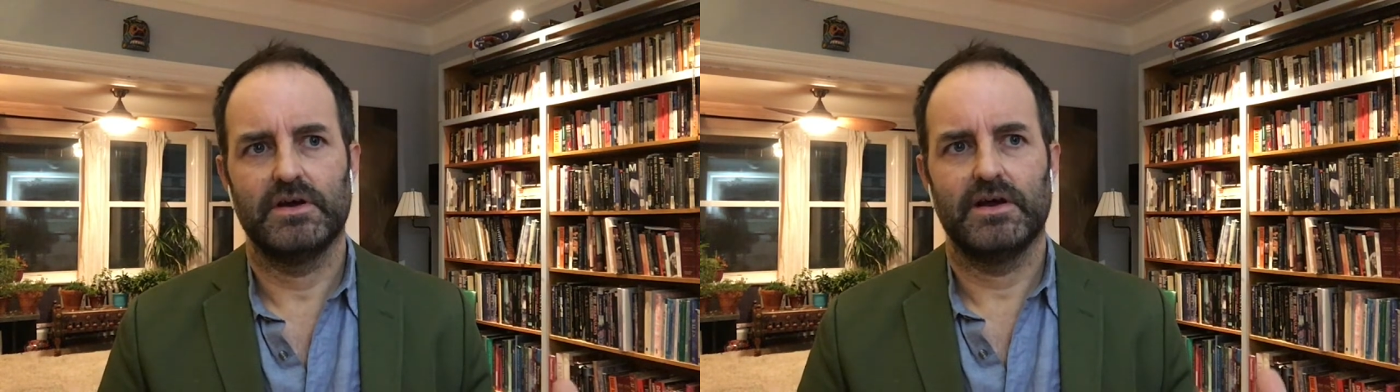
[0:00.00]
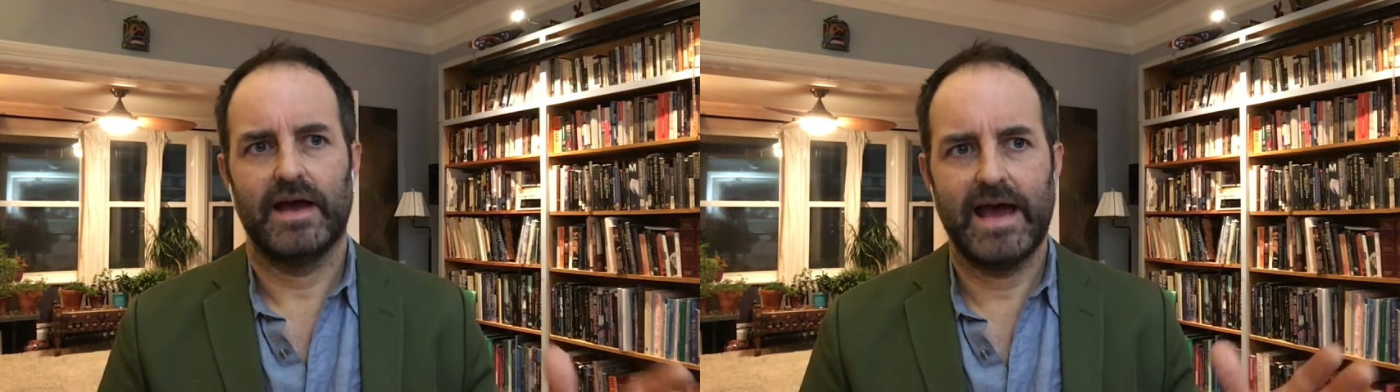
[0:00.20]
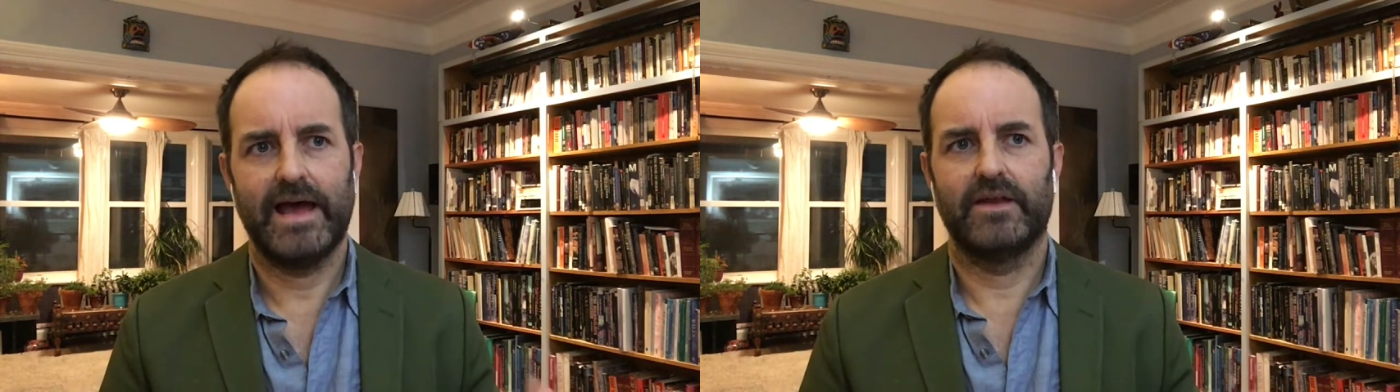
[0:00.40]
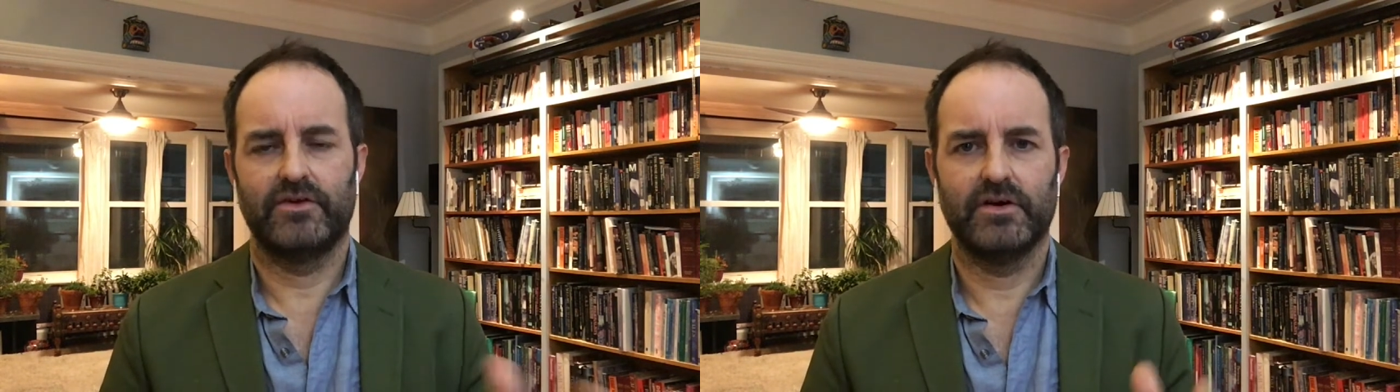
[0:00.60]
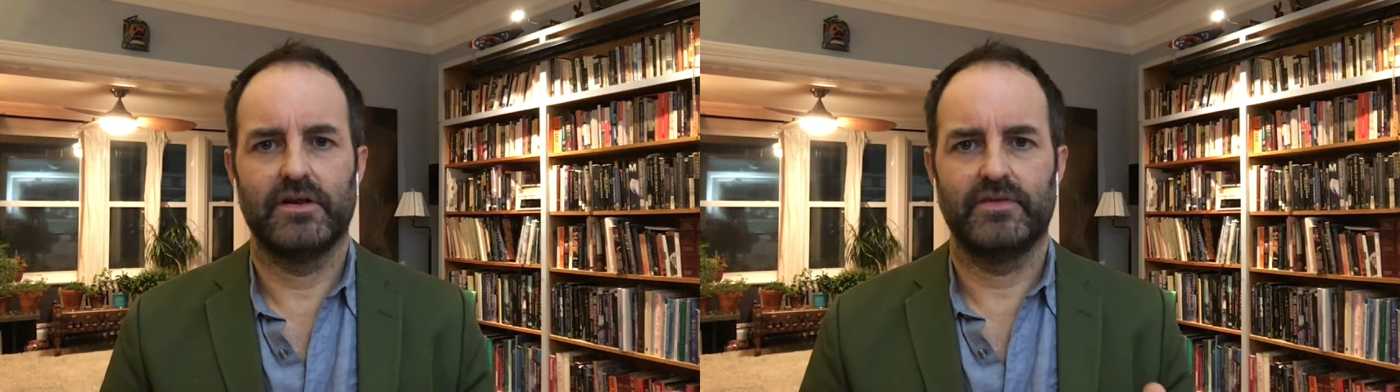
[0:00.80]
hand done
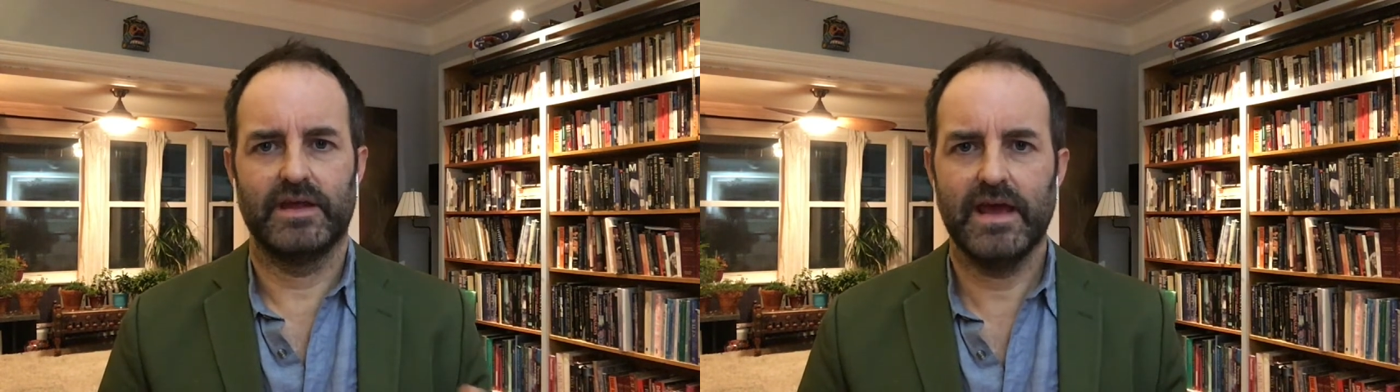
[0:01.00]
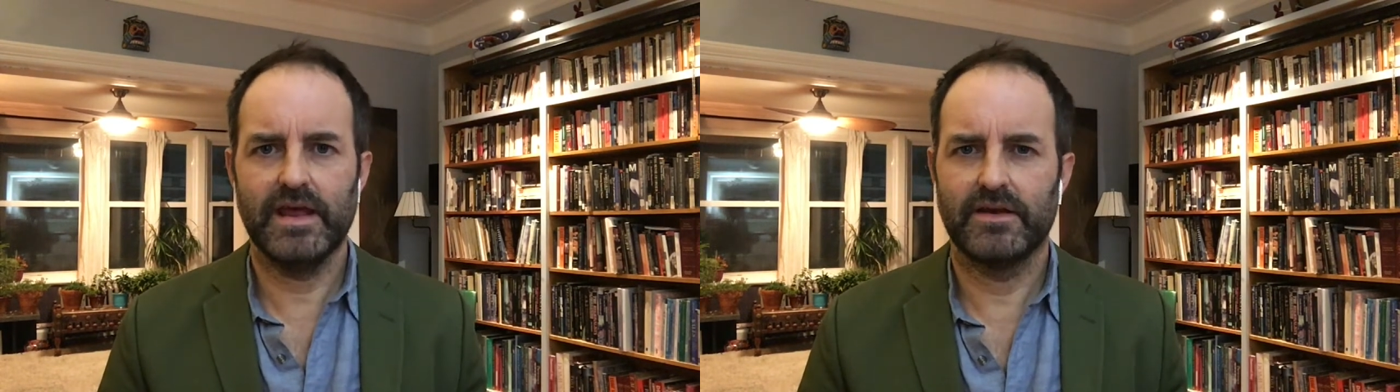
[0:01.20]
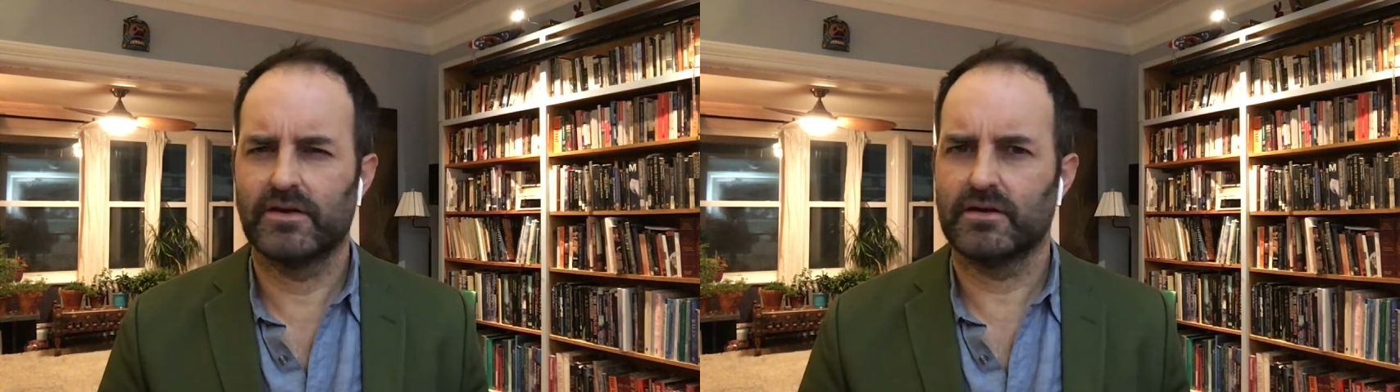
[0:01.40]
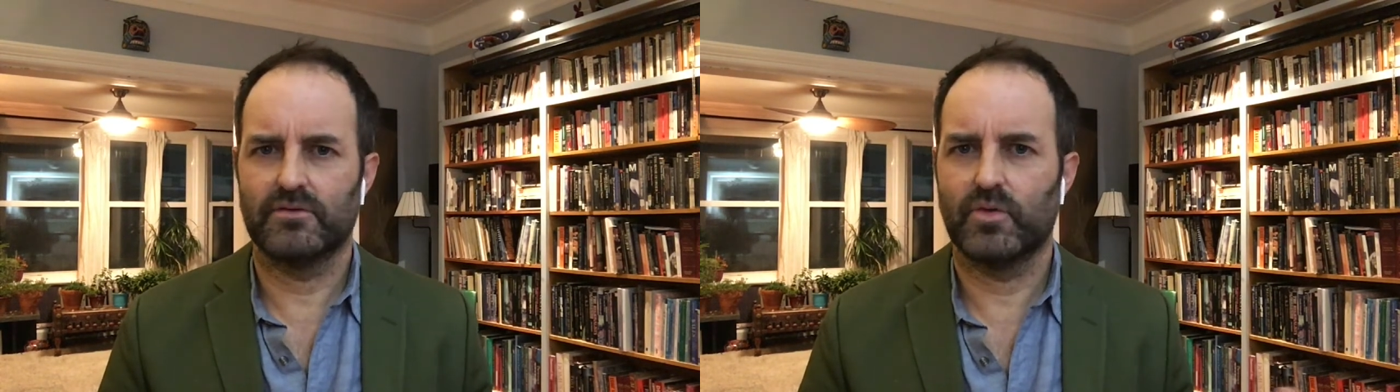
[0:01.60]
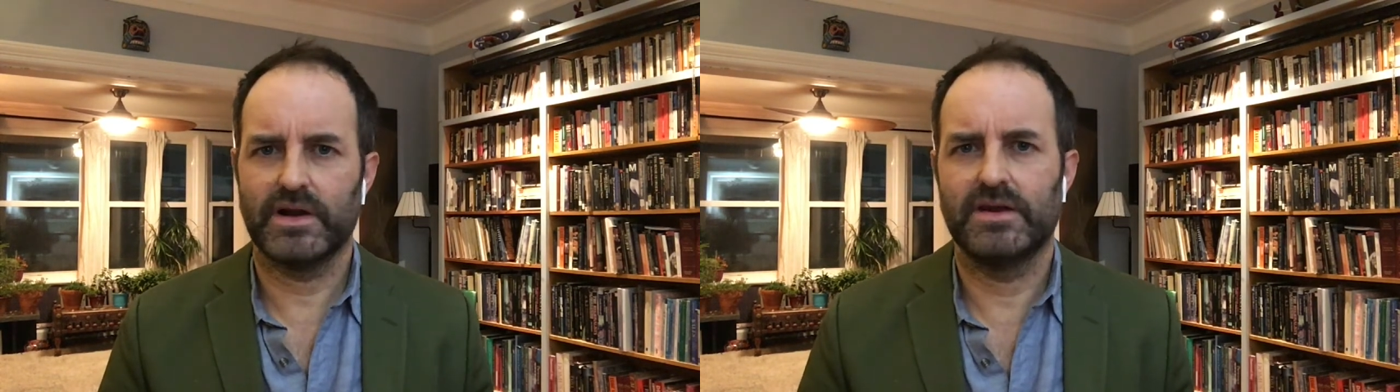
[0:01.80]
at the end. What
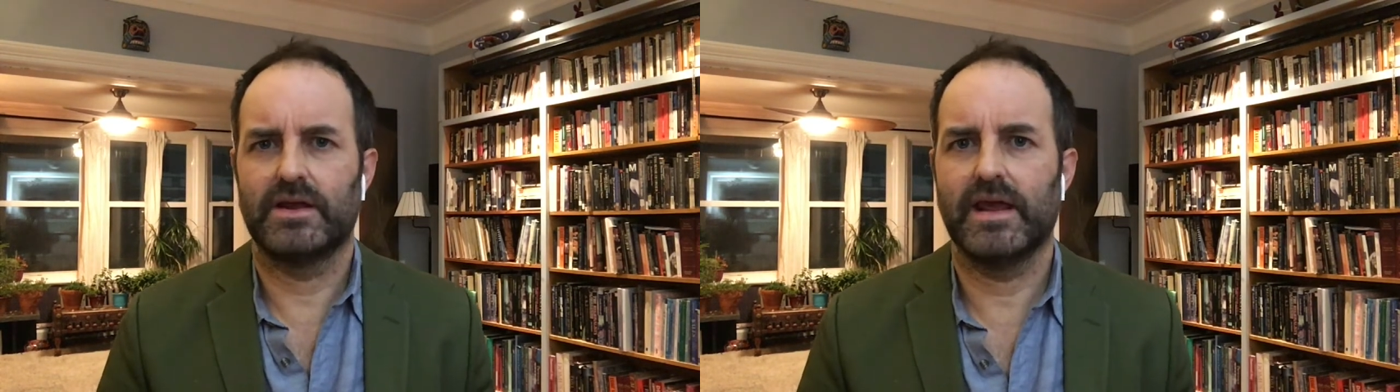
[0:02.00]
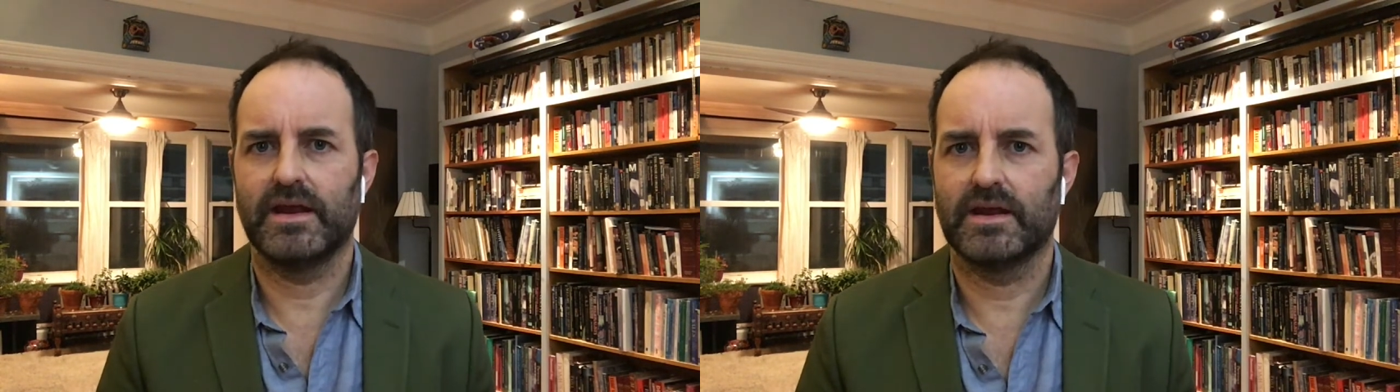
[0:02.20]
are you gaining?